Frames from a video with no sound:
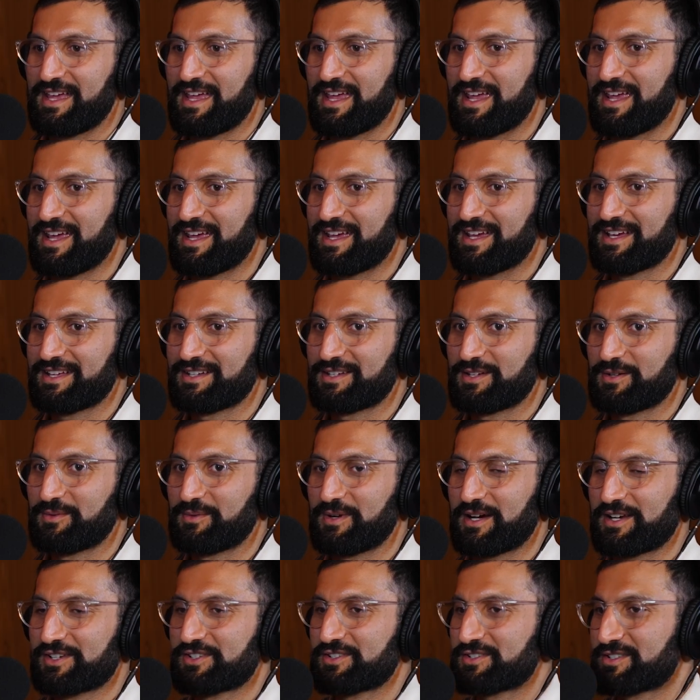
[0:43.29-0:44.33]
And
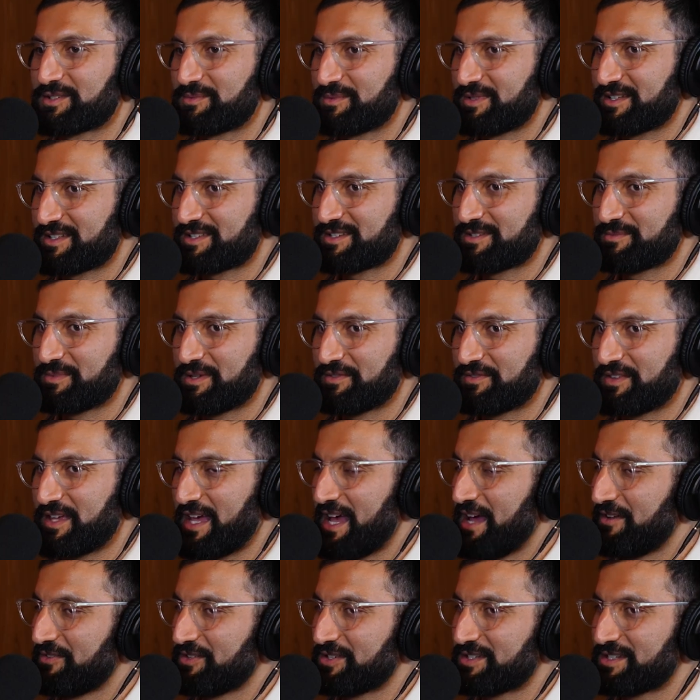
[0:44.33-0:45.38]
why should someone listen to me if they
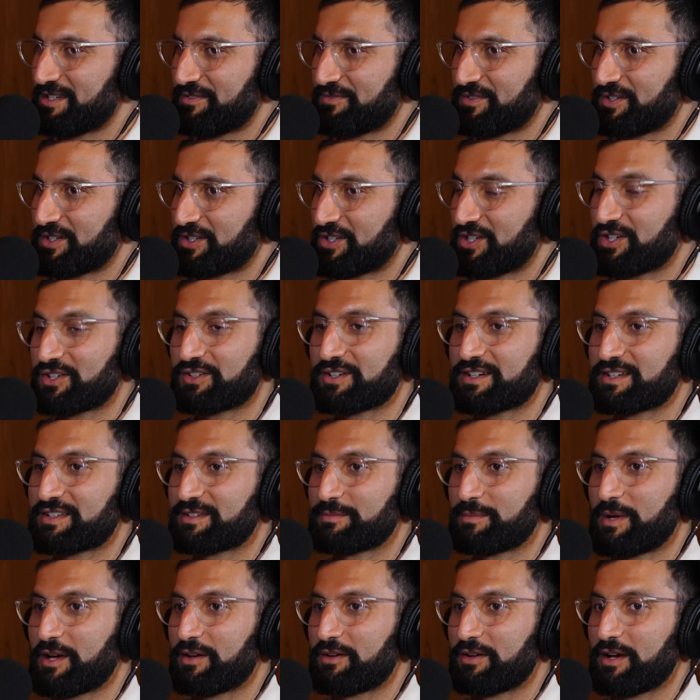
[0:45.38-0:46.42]
haven't? If they're curious
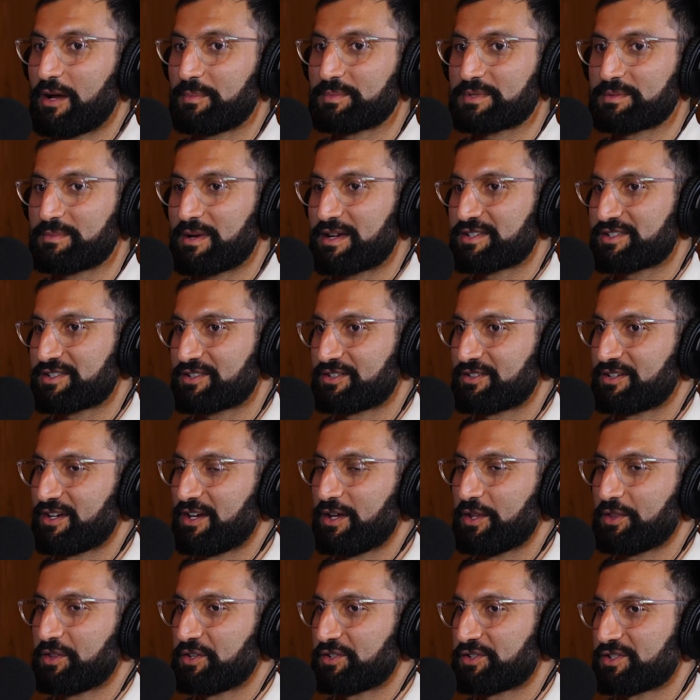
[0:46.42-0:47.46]
about optimizing their
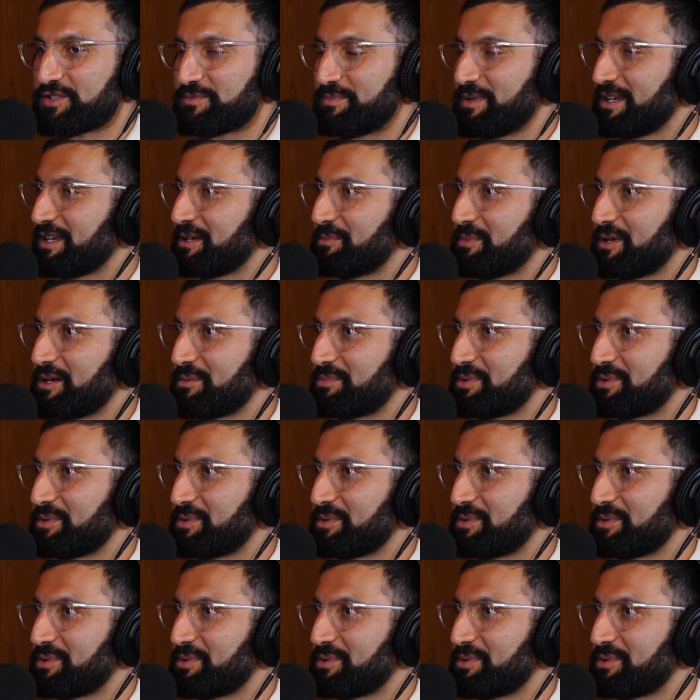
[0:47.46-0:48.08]
health and just being a better